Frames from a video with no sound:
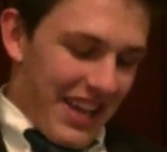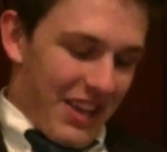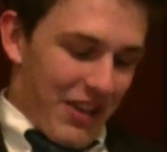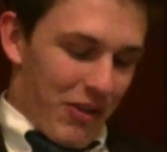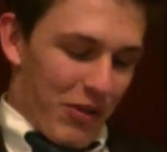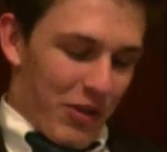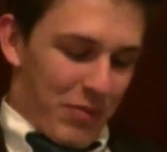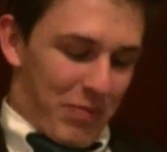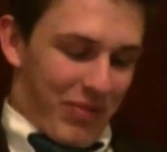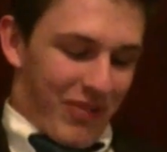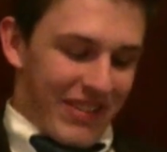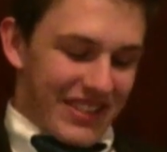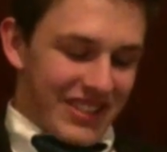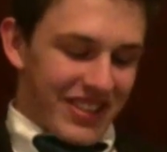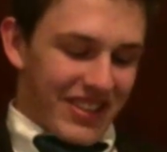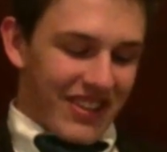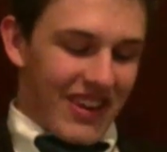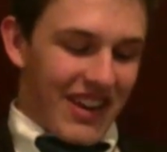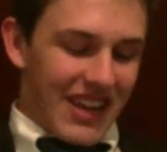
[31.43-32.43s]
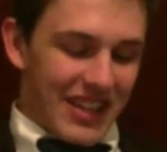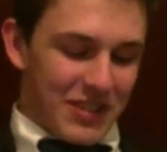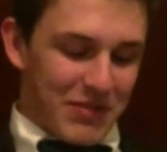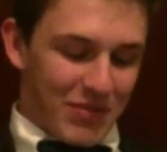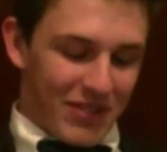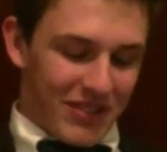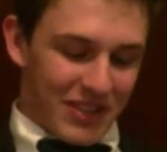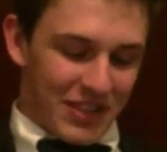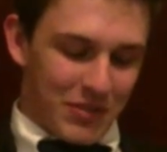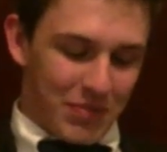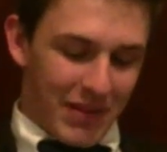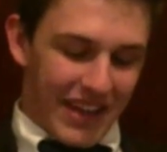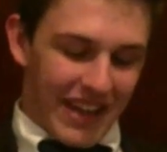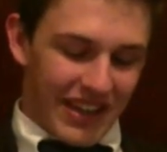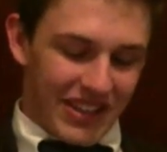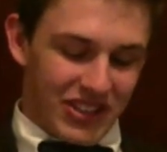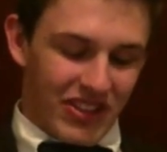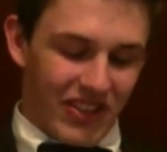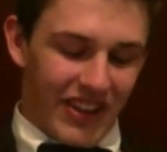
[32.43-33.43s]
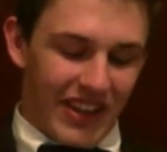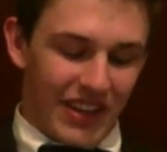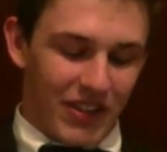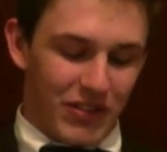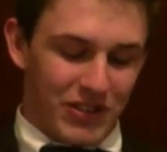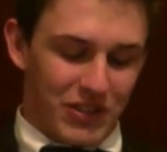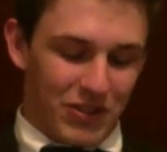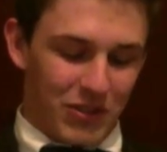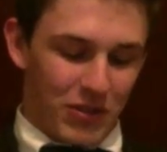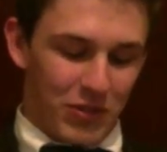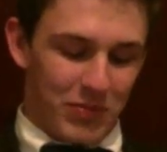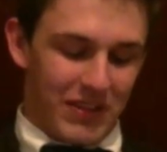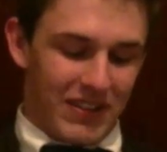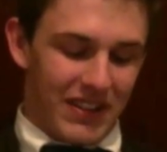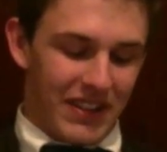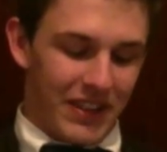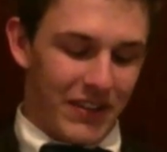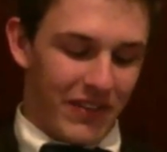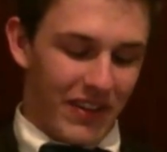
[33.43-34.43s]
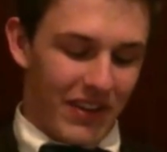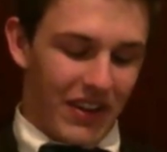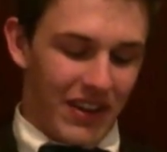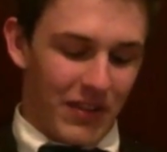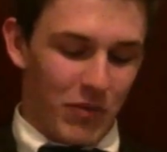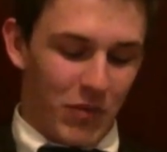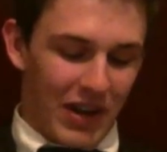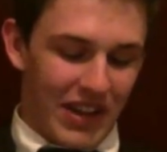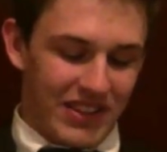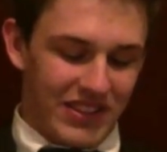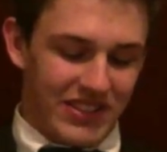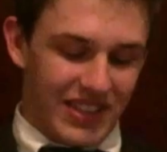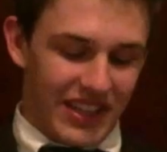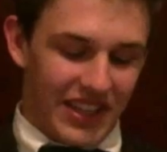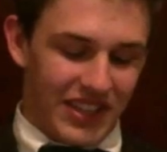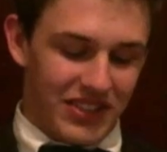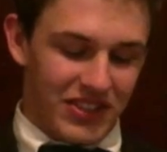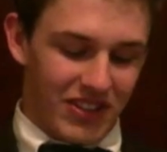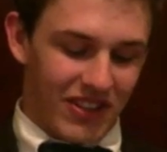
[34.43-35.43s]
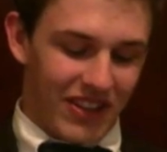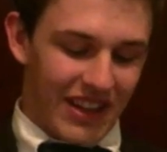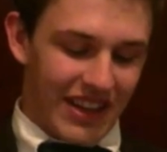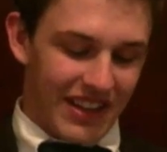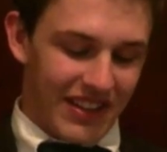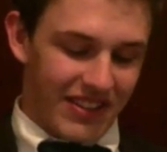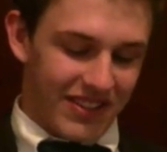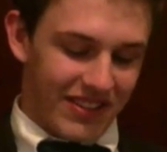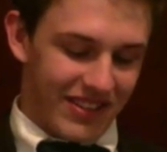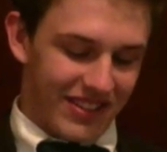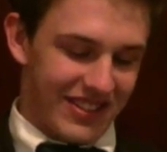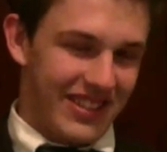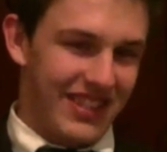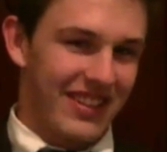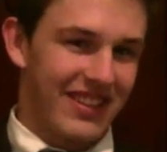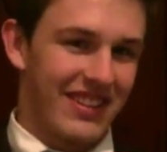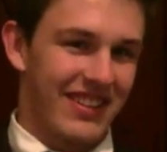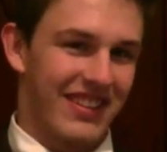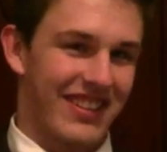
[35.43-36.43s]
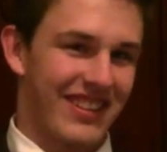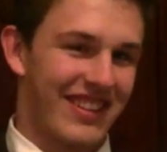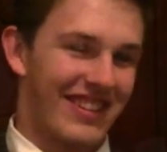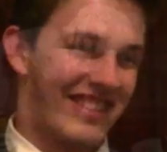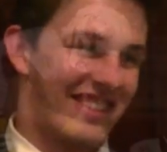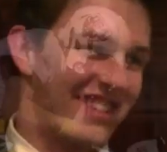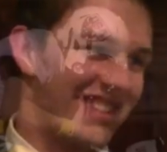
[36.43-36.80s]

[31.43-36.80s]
You will preach the gospel in the Spanish language. You will be leaving on Wednesday, July 13th.